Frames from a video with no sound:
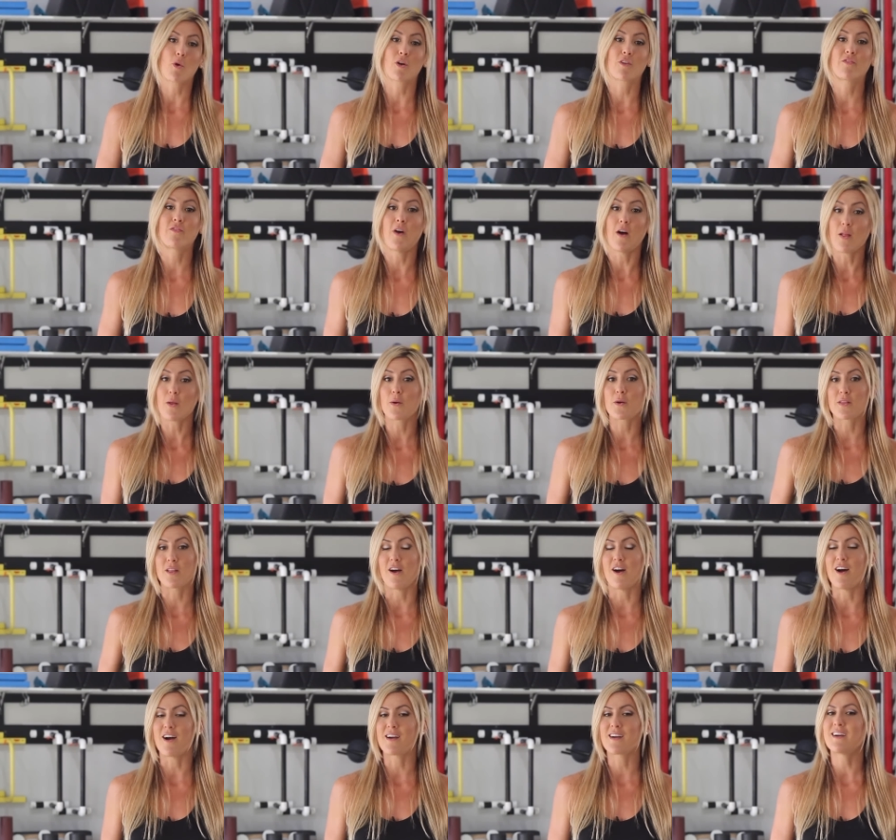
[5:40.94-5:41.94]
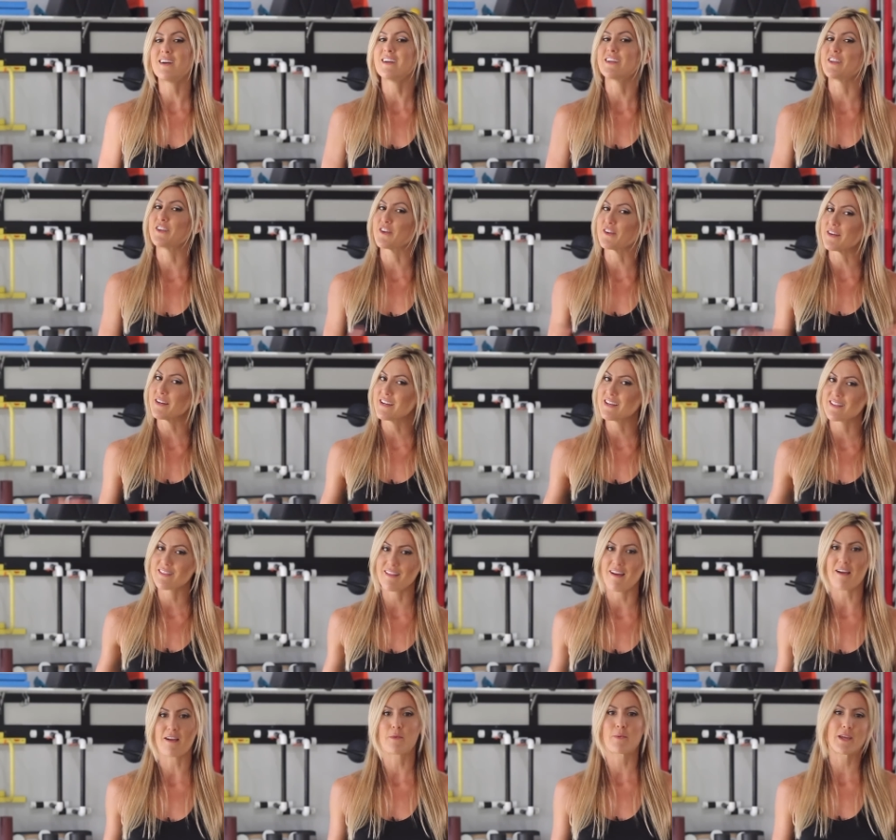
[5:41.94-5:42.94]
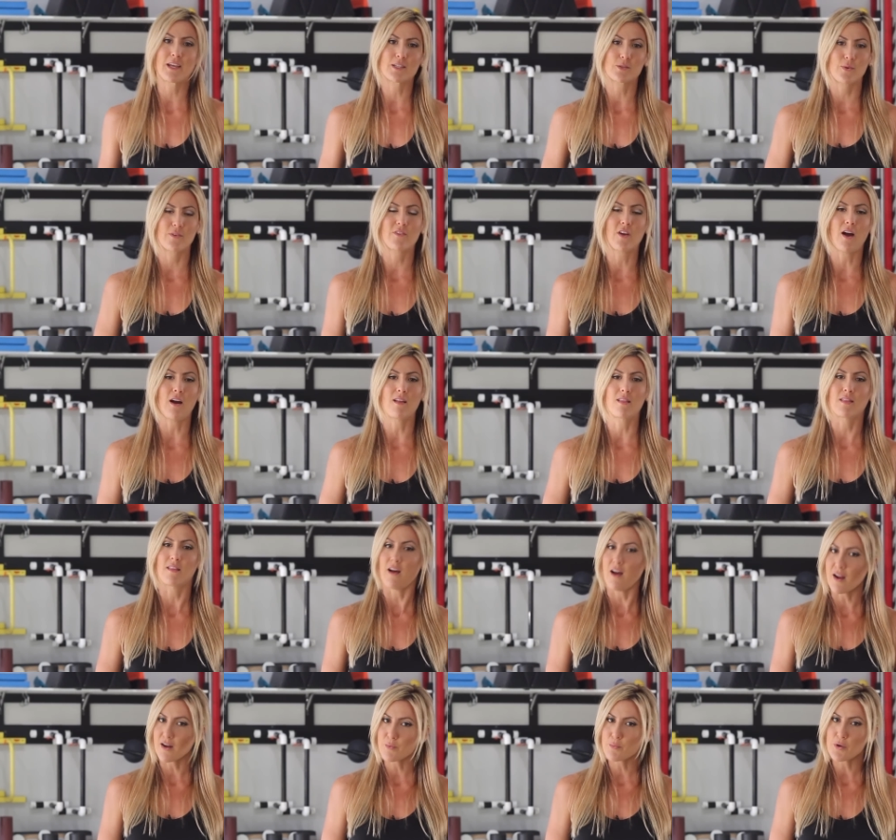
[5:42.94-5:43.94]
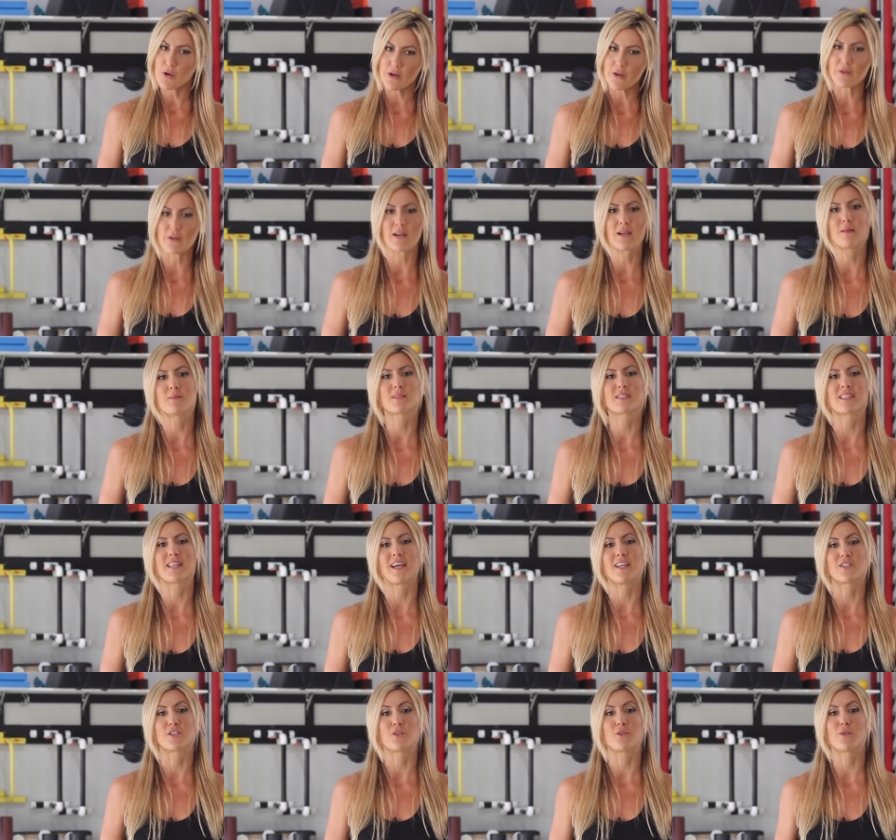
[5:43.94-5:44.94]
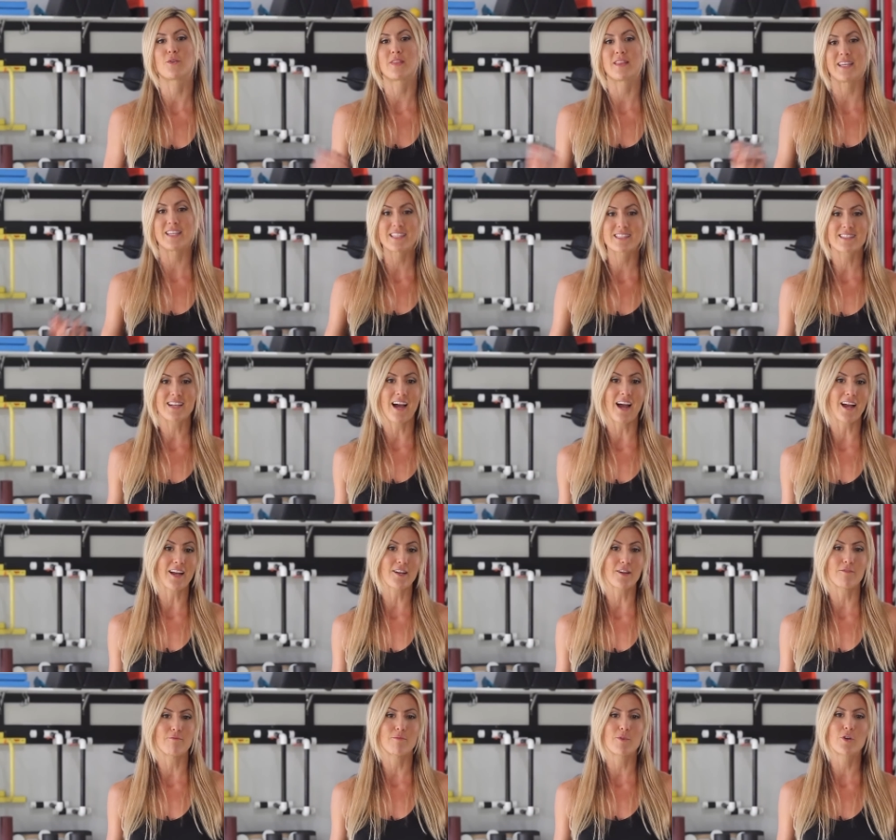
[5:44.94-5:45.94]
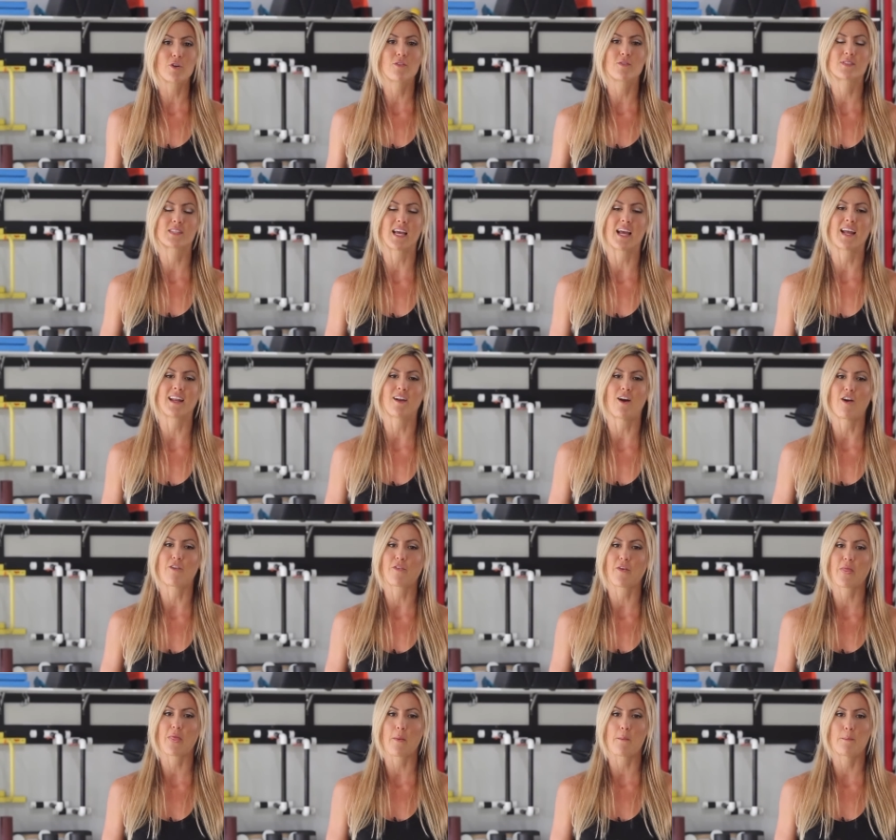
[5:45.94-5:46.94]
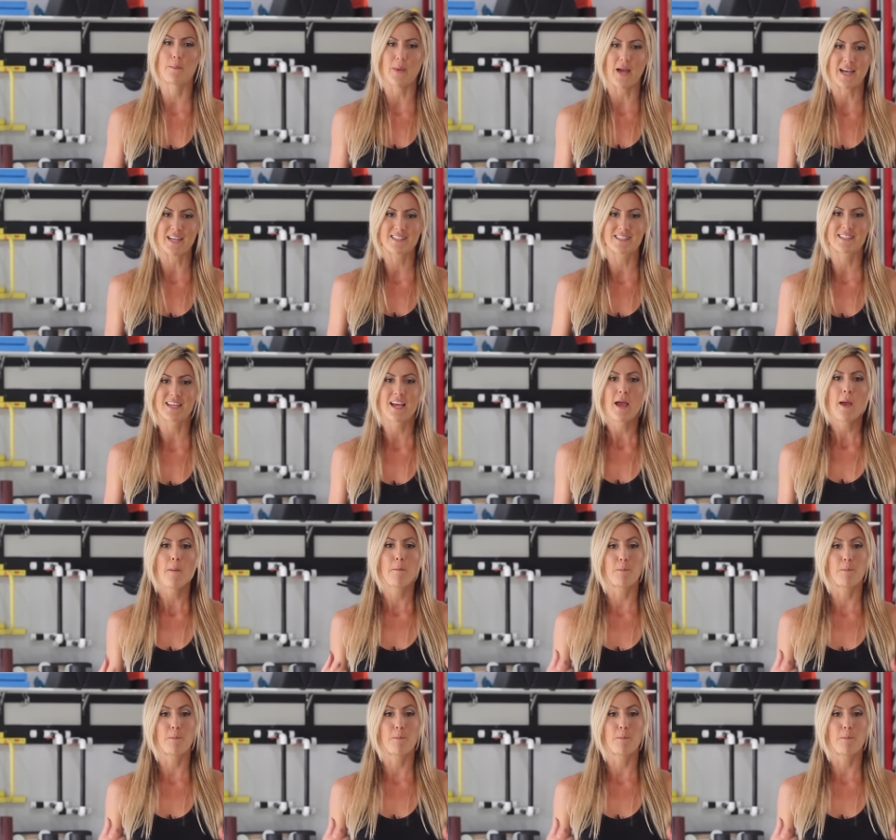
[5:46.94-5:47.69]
more follow along, you're in luck, because we've got a lot of programs that do these kind of moves and offer the best